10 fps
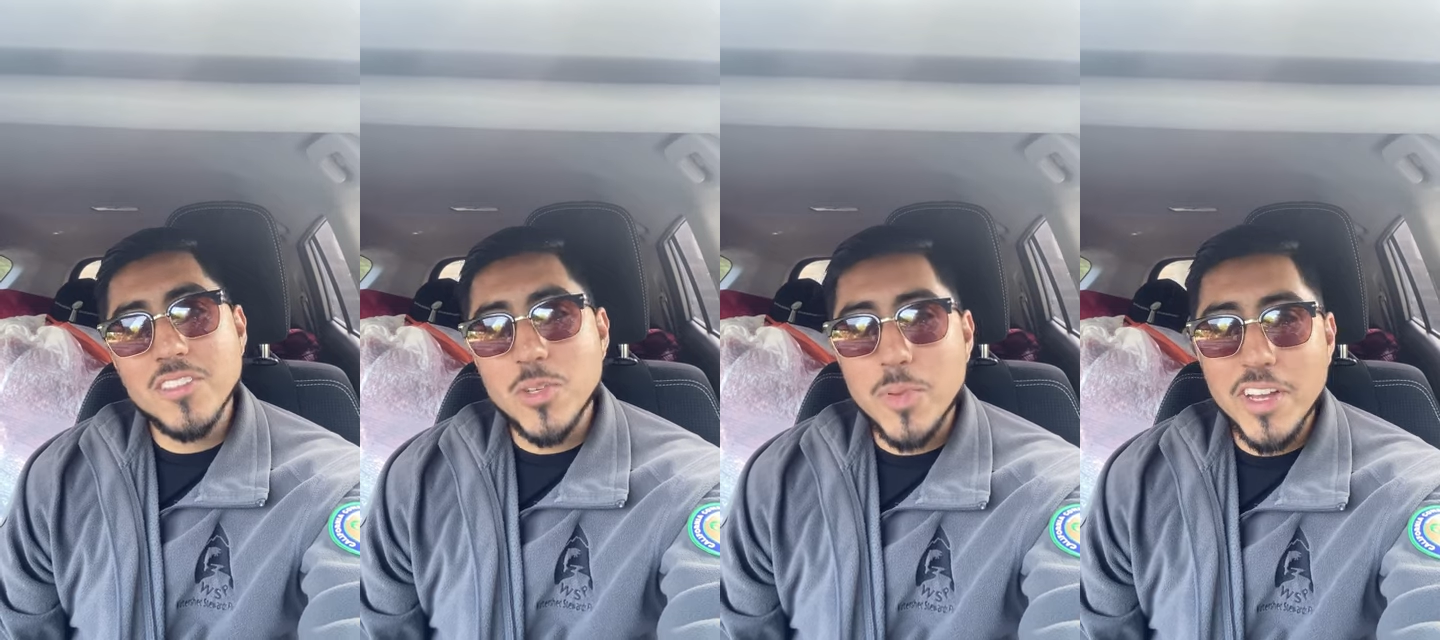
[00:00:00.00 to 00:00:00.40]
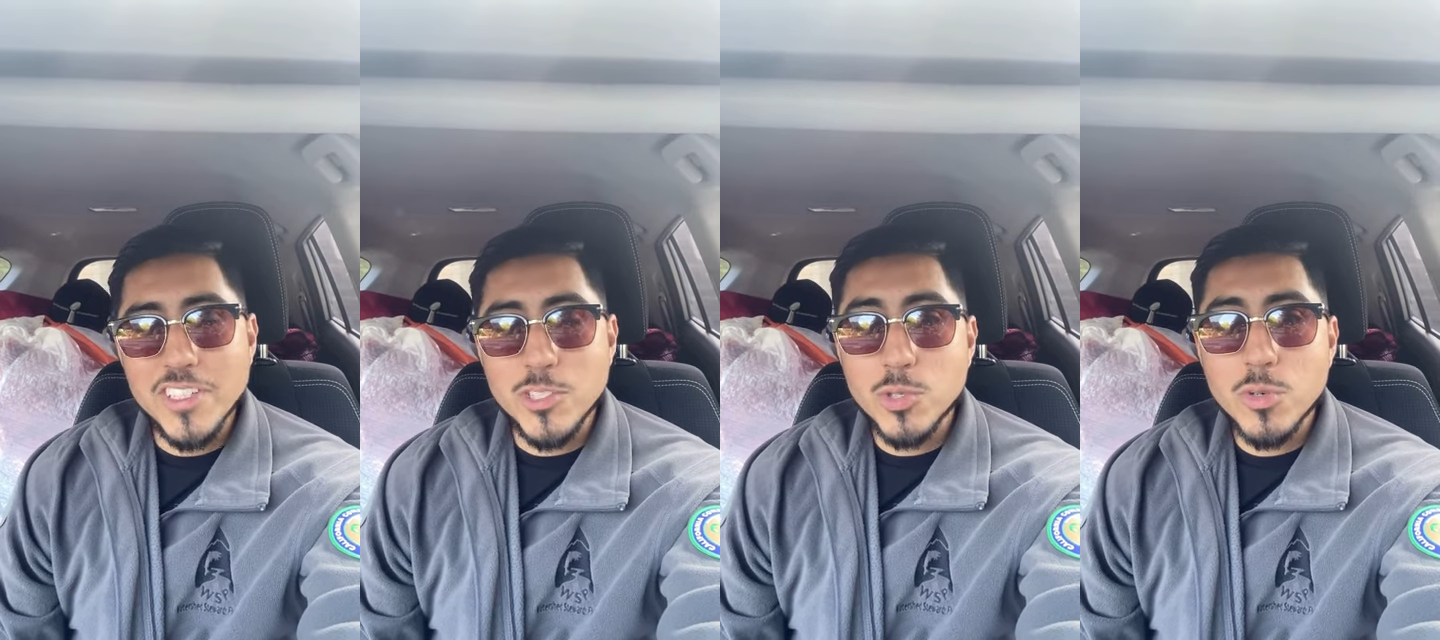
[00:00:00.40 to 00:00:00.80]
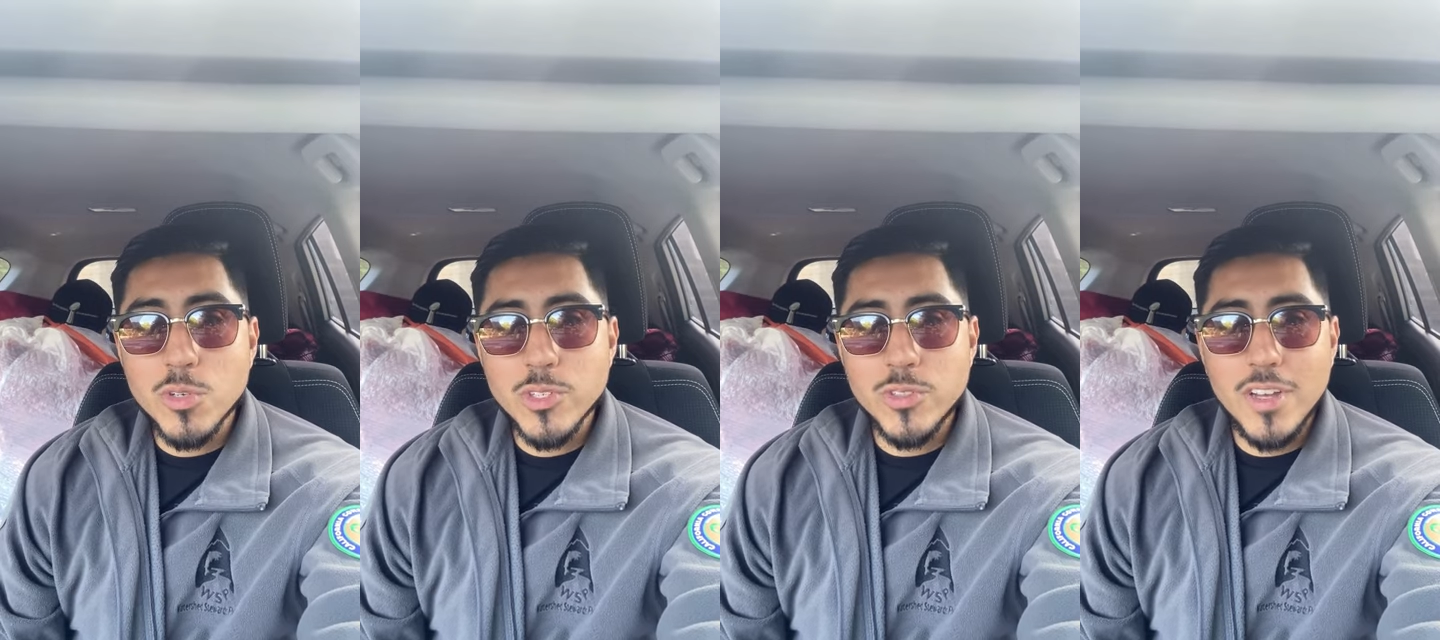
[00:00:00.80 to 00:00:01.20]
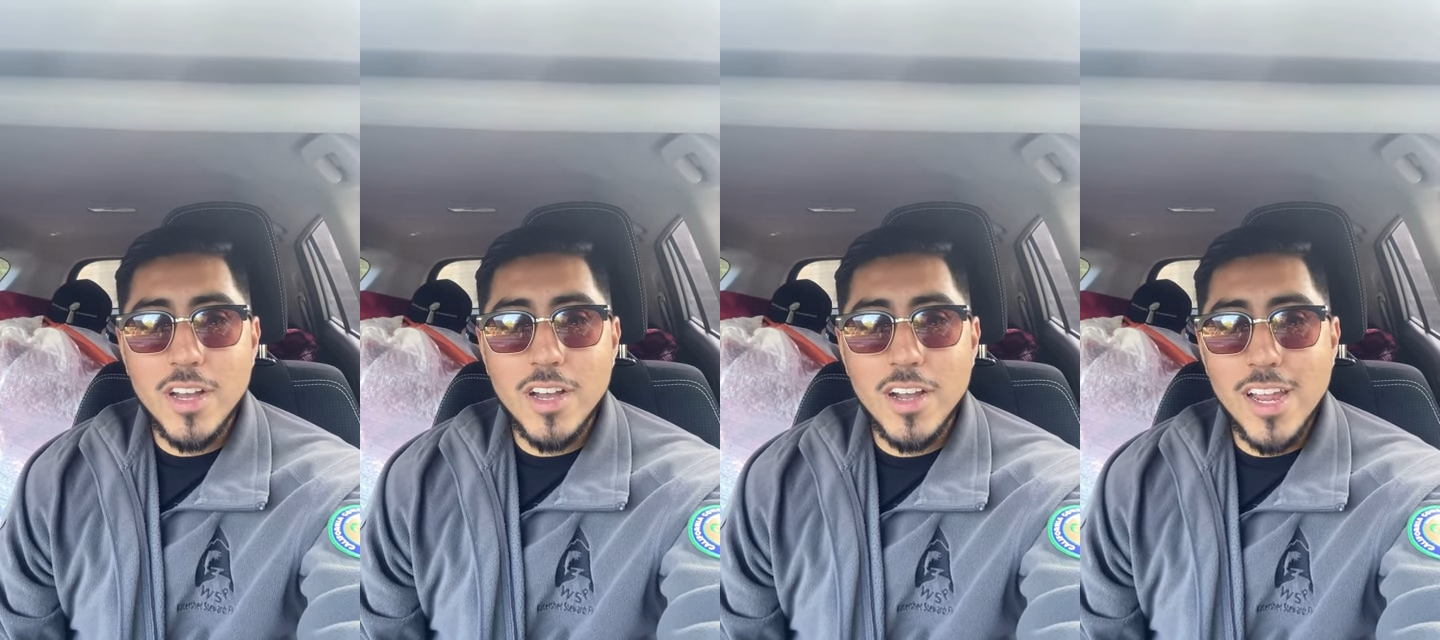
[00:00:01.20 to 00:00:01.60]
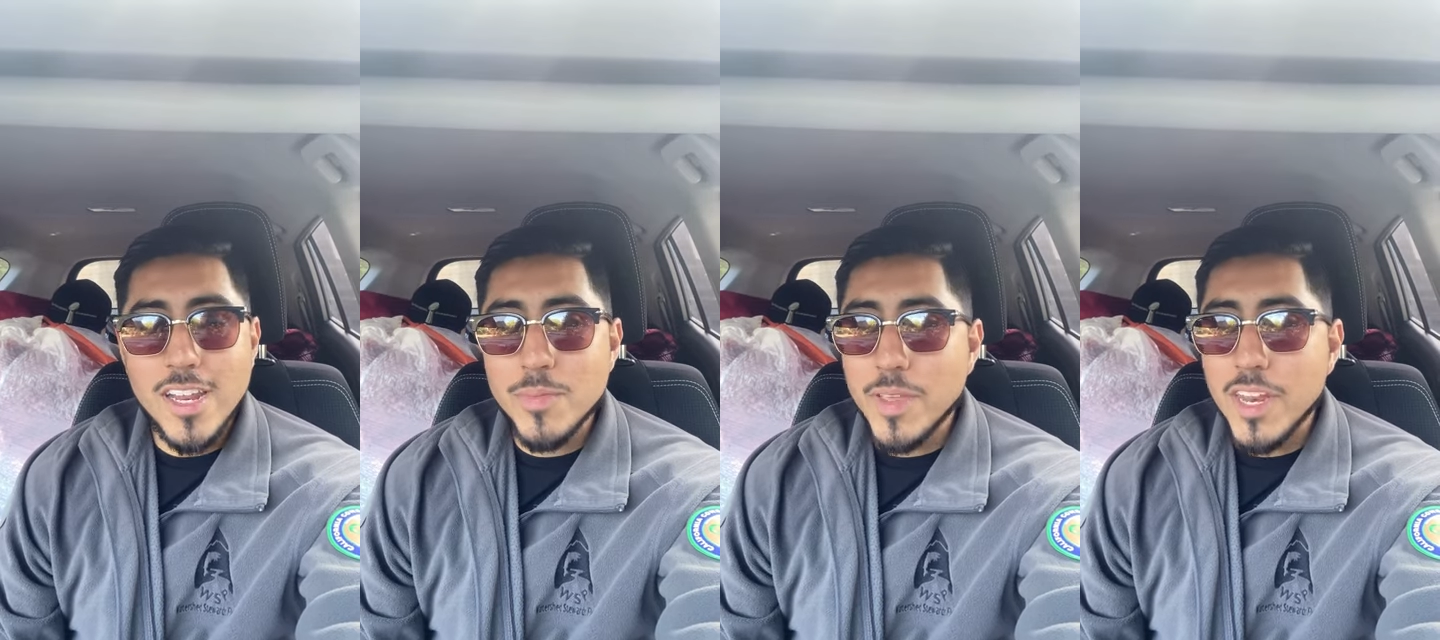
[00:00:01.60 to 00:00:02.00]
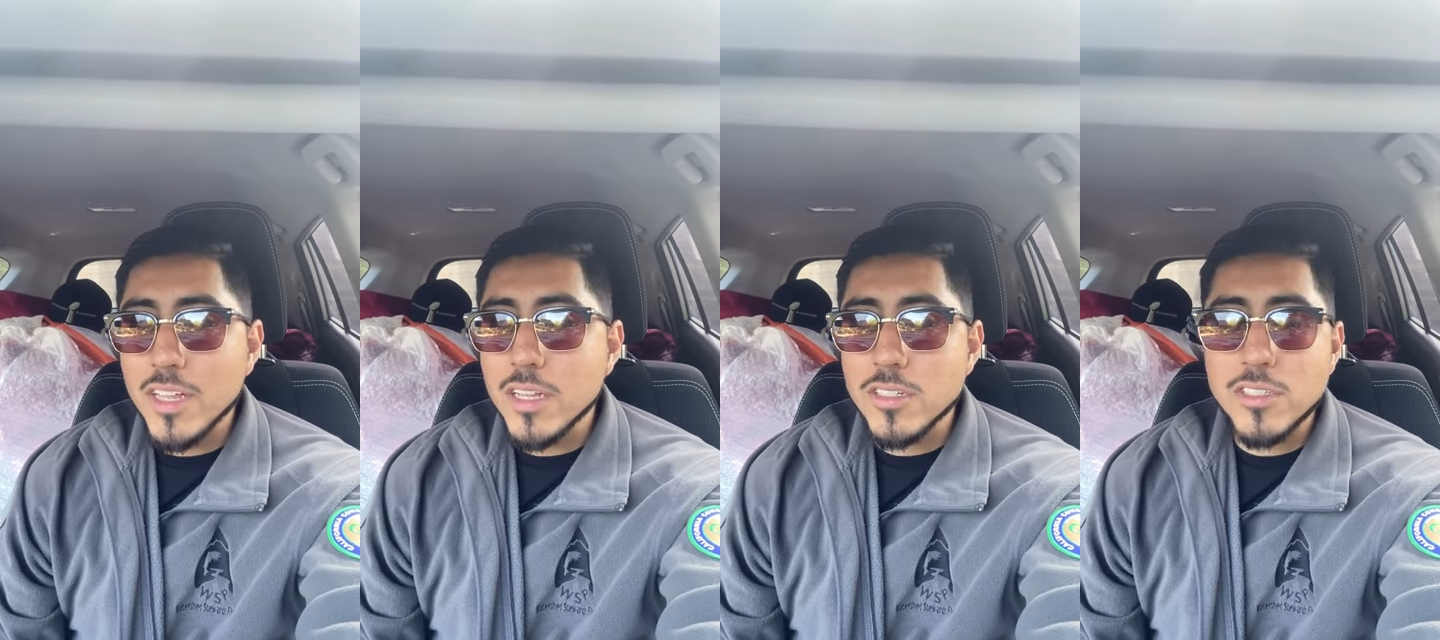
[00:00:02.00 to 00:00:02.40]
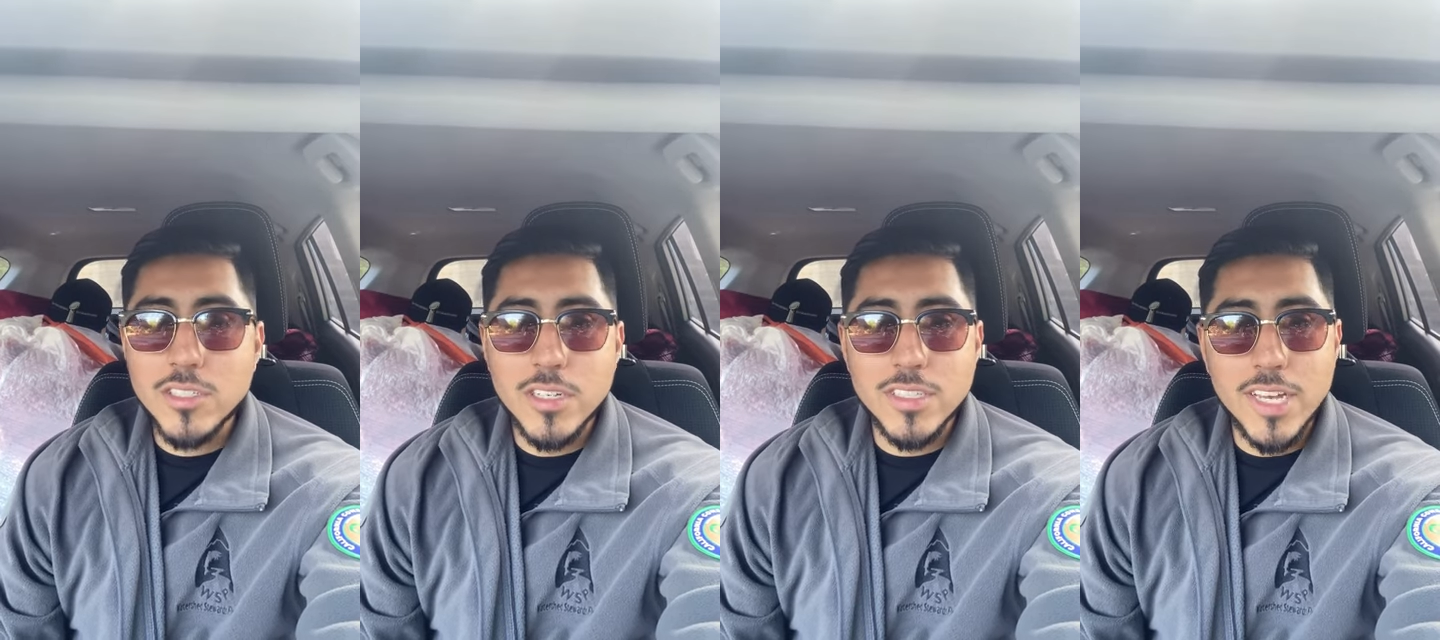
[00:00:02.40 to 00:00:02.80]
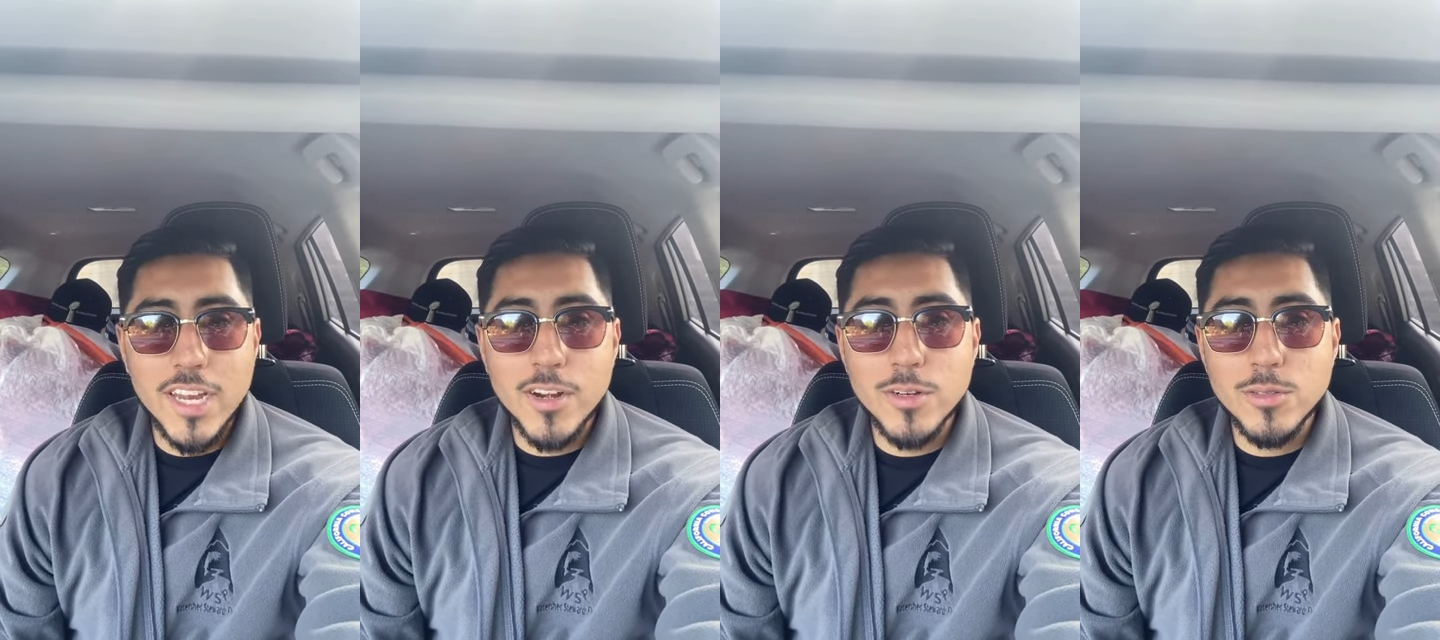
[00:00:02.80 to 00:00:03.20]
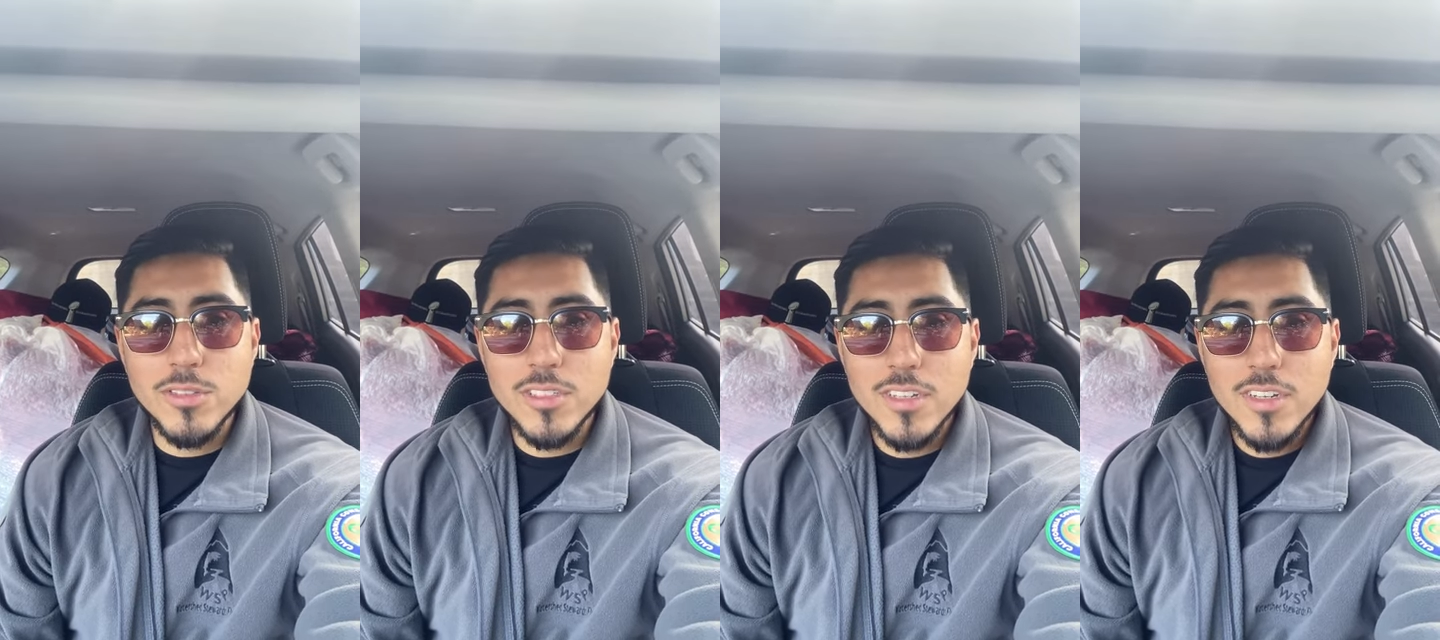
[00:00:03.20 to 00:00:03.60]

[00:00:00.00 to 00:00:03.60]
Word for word: the supplies and tools, uh, I ended up getting lunch in Santa Cruz,